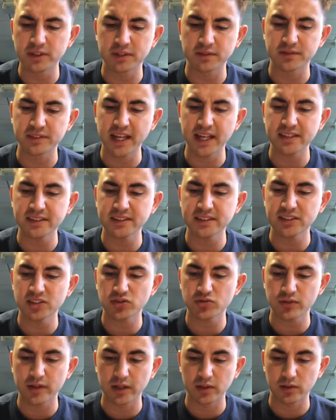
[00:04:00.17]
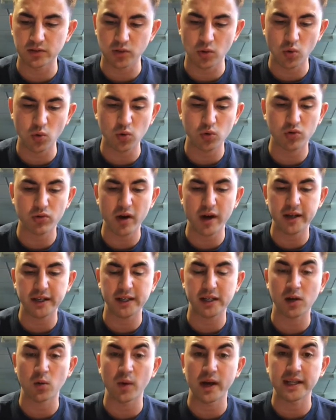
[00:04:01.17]
of dentist drills all grinding
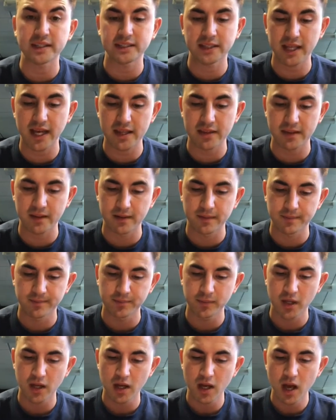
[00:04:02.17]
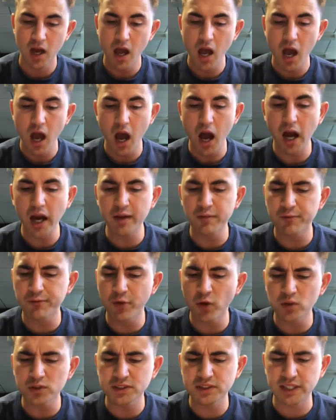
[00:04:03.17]
away together. I am
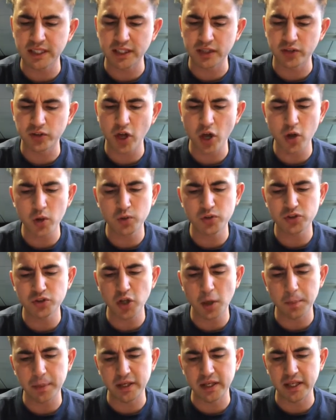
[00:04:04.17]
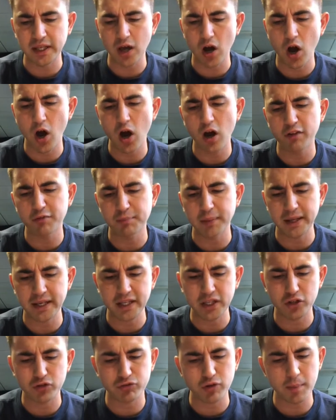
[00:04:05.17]
wanting no twopenny, halfpenny,
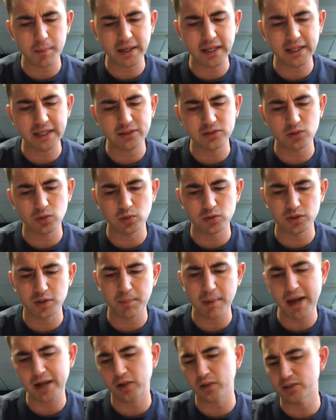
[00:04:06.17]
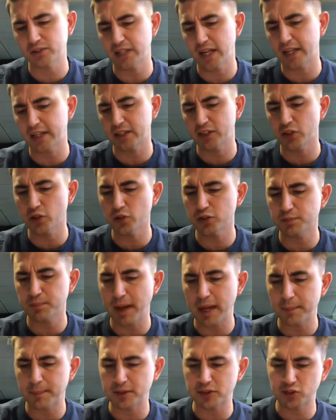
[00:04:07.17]
crummy little tobacco-selling
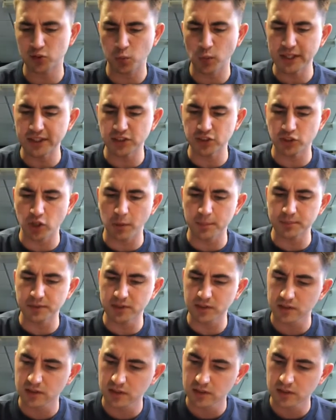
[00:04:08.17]
newspaper sweet shops,